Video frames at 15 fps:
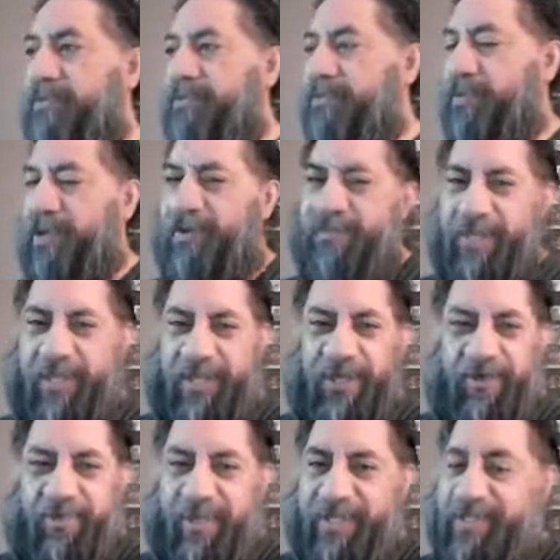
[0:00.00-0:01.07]
Whatever the
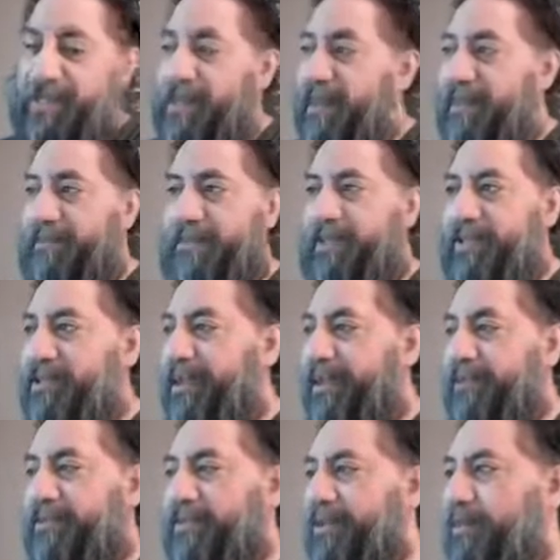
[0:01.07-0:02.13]
cubits are, I have to
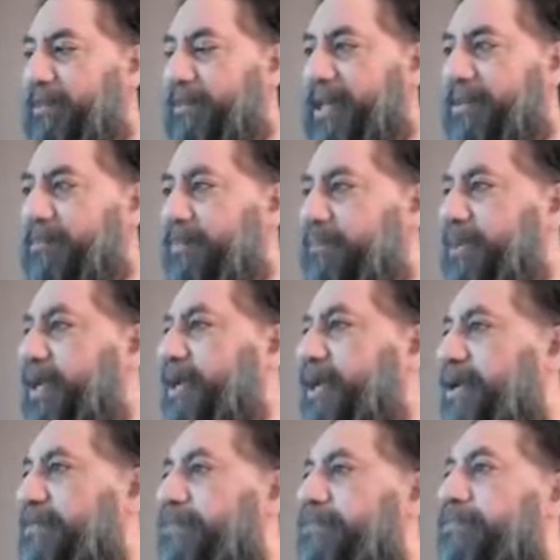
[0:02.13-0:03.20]
like know what that would
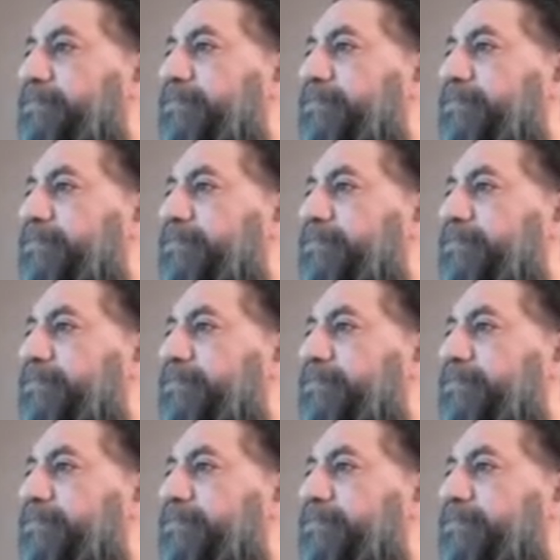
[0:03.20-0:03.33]
mean.